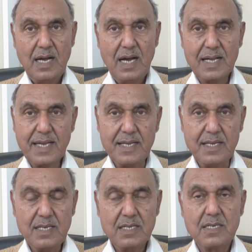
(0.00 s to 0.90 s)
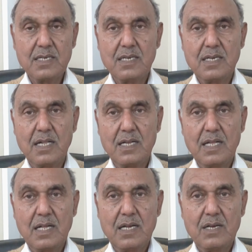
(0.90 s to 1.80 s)
Again,
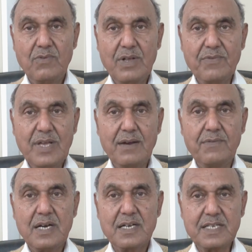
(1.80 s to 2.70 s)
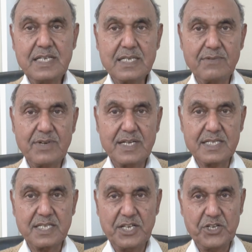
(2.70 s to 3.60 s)
when we have reached our
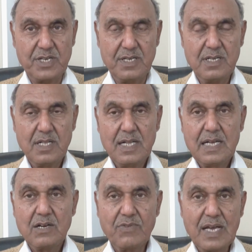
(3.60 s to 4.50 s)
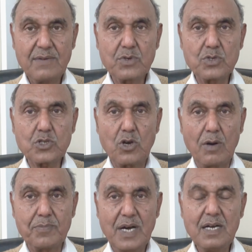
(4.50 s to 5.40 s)
destination, we have to
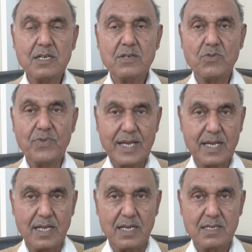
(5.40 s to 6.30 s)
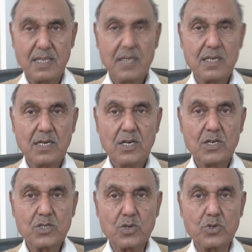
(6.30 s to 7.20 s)
stop the vehicle.
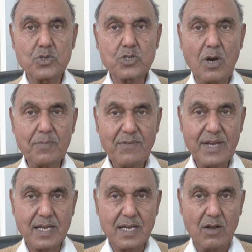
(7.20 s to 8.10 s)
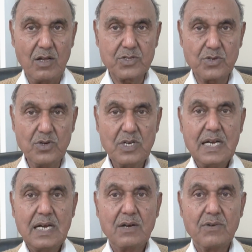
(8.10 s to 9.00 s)
So to stop the vehicle also,
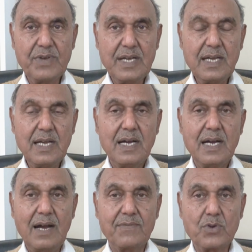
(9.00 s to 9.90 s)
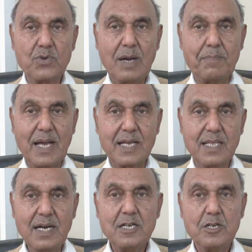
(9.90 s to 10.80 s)
we have to apply
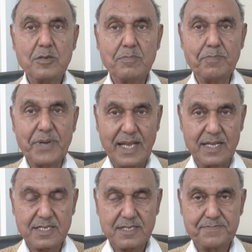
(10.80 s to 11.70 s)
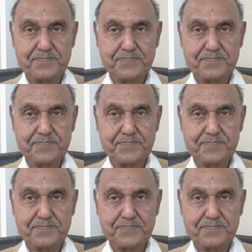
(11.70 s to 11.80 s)
the brakes.